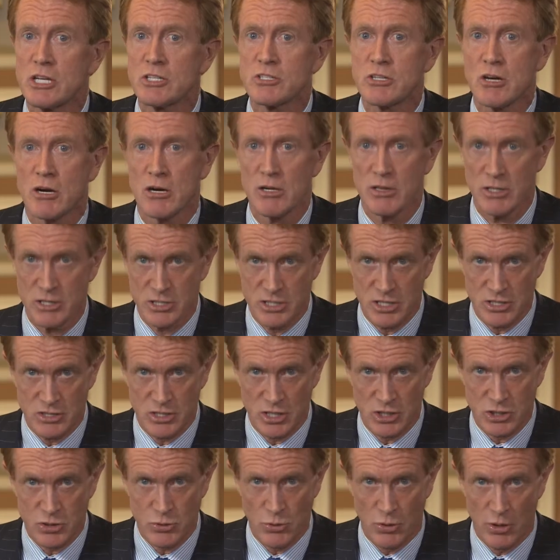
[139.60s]
as cartilage is
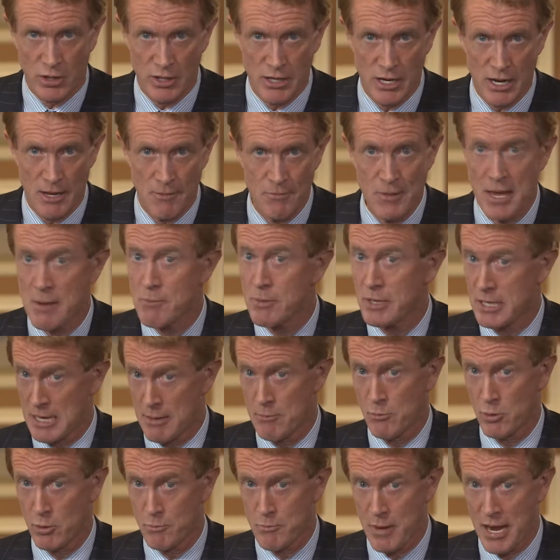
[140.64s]
destroyed and become
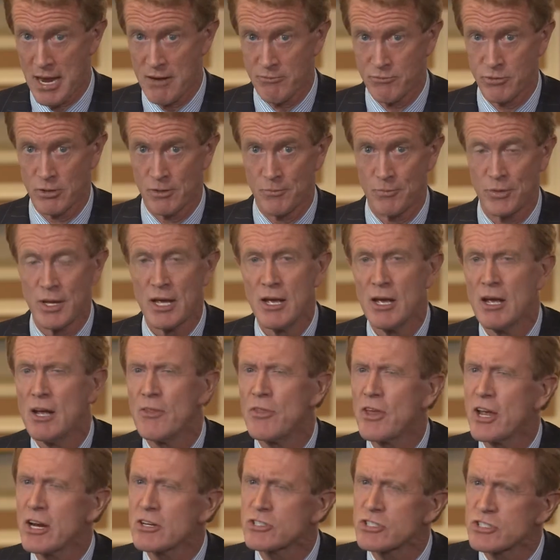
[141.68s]
more painful.
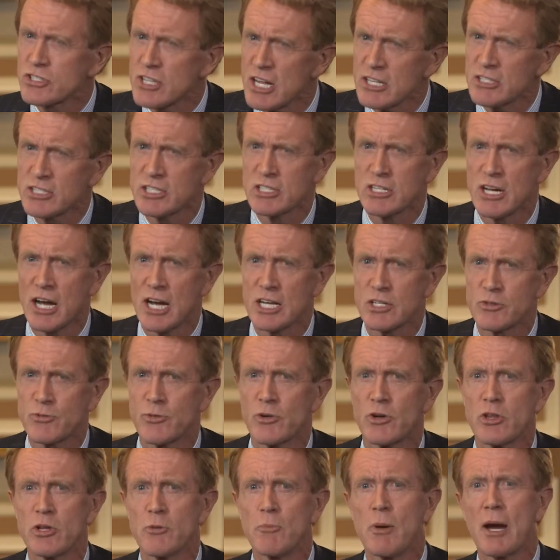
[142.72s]
They are sensitized
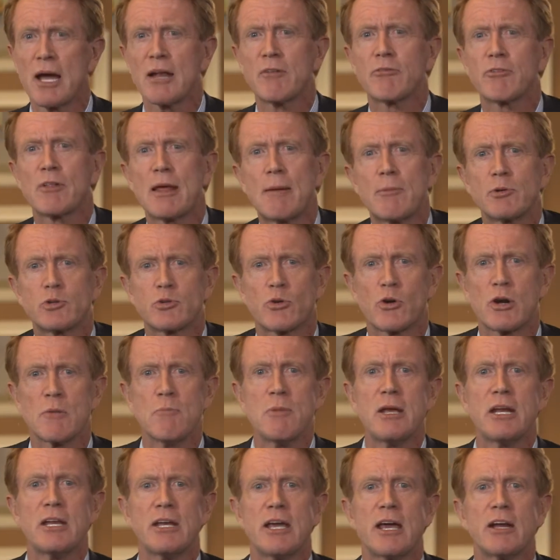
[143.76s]
further by inflammatory
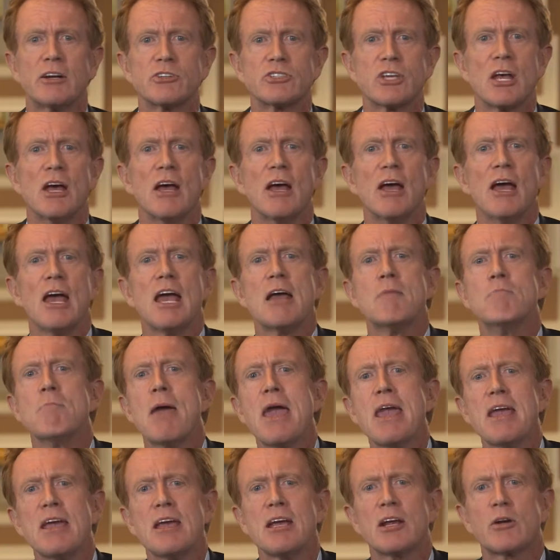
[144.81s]
mediators and
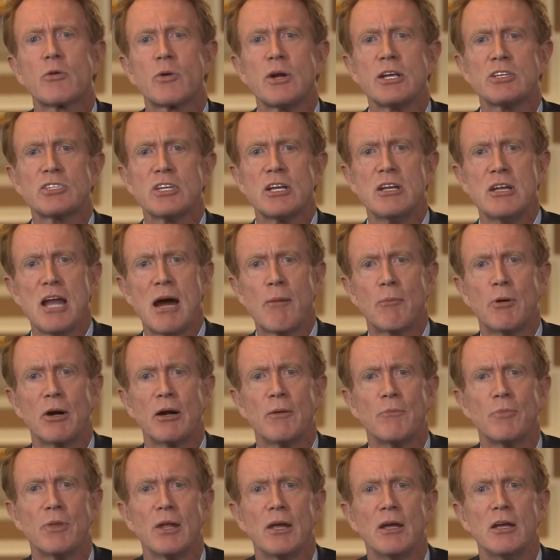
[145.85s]
may increase in number.
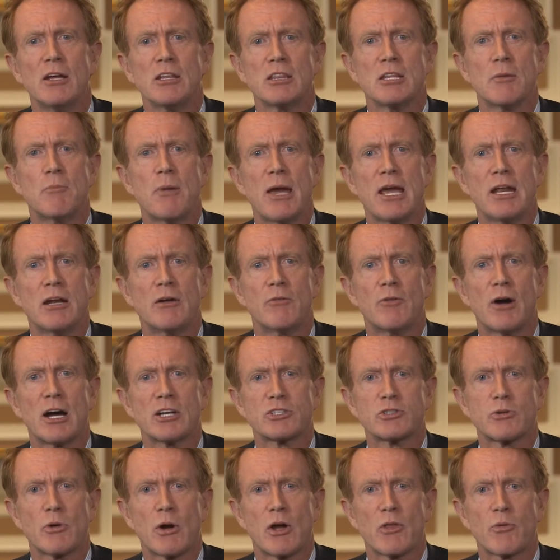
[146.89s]
The pain of
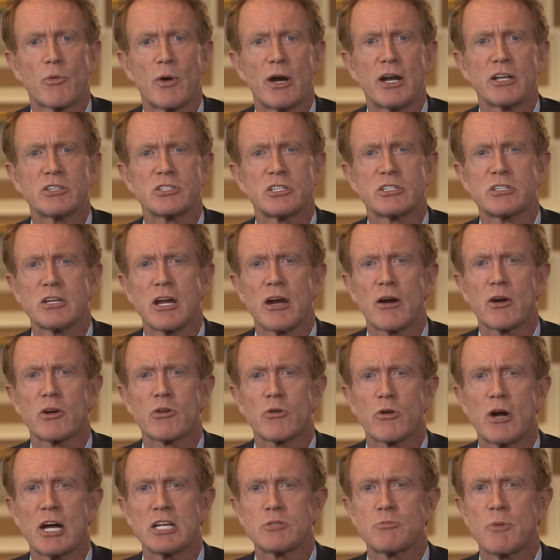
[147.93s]
osteoarthritis is
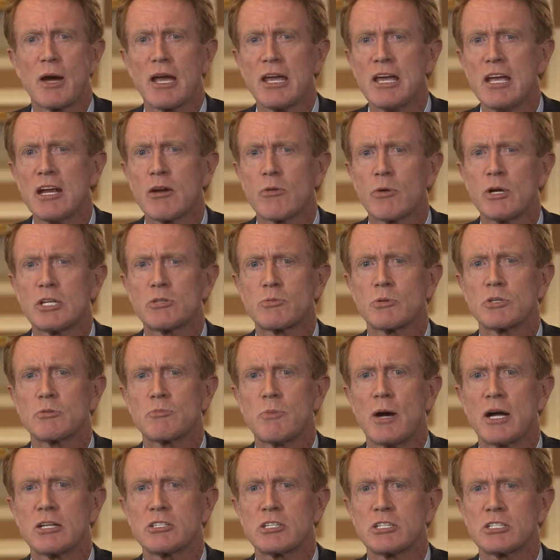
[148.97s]
characterized by increased
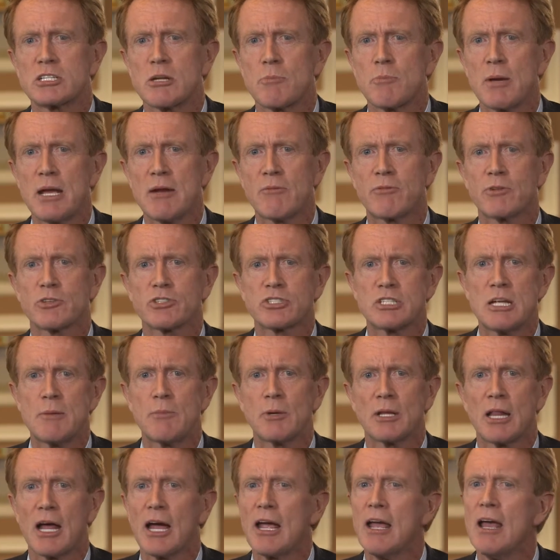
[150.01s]
responses to painful
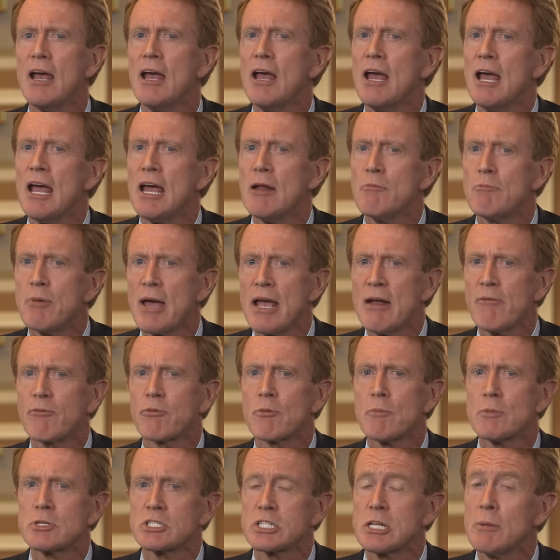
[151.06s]
stimuli and pain
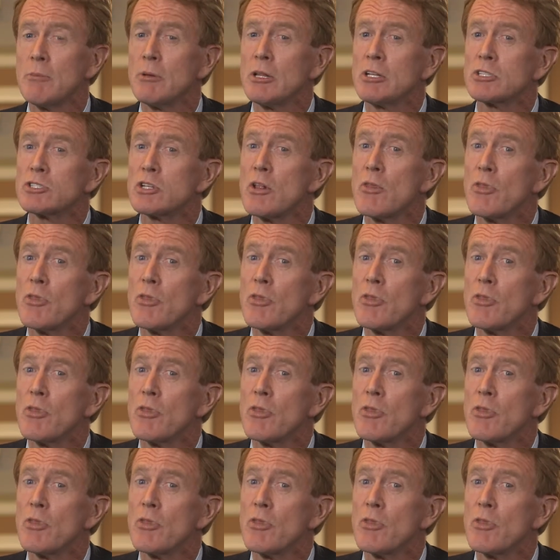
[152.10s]
from a stimulus